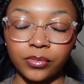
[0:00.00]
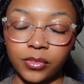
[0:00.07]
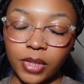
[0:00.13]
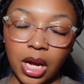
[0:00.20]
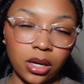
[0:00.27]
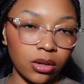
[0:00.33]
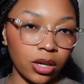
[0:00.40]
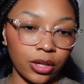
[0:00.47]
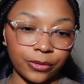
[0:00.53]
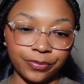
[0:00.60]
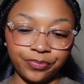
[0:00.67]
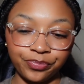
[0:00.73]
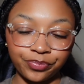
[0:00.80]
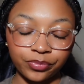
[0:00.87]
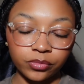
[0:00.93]
I don't know.
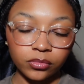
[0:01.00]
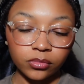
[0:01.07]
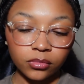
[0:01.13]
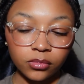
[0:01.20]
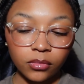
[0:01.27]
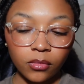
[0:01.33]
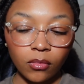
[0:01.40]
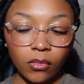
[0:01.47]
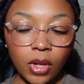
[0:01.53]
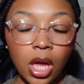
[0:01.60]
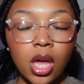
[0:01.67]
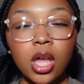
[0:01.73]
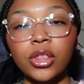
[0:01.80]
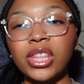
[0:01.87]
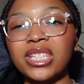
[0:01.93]

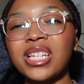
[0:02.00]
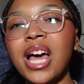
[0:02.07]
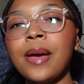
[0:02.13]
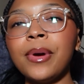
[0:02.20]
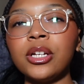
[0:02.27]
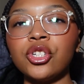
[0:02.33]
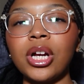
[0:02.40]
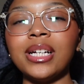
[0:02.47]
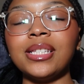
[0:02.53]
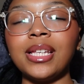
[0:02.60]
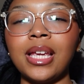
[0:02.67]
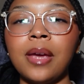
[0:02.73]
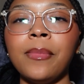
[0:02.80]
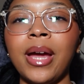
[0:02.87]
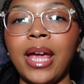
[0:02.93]
The time I tried to
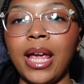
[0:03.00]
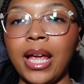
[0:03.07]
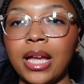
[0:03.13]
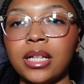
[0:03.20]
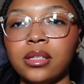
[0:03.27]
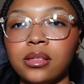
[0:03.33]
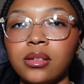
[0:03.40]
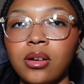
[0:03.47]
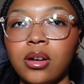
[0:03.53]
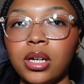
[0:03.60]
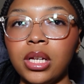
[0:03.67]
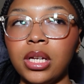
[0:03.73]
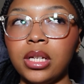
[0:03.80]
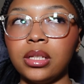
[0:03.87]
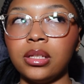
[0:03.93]
get my hands on
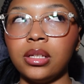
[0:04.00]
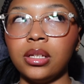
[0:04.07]
it,